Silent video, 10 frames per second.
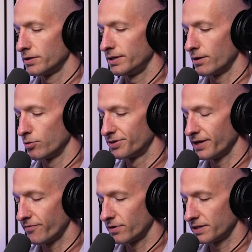Yeah, we'll
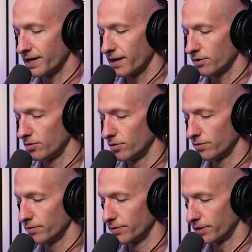definitely
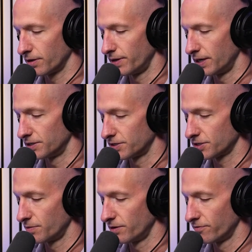tackle the committees.
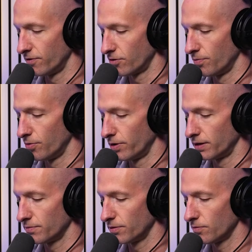It's going to be a focal
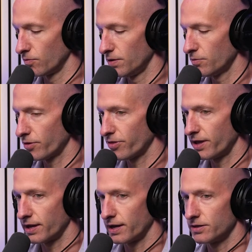point. But one more
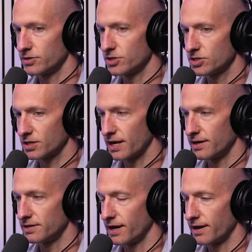thing, just to
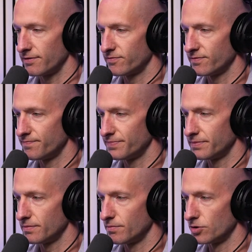kind of dive
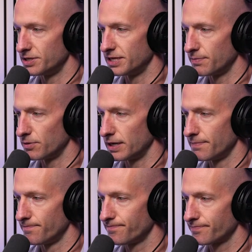more
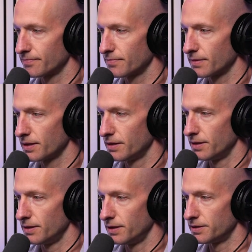deeply
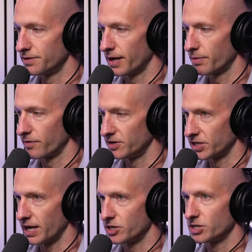into the topic of
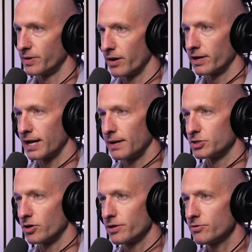education and reality
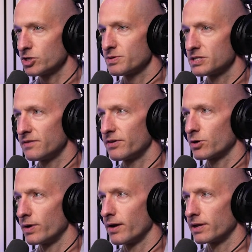capture, are there
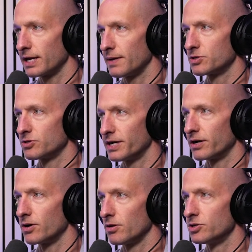specific reality capture
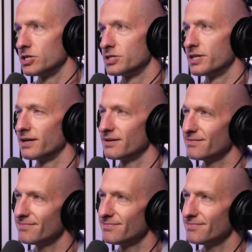technologies that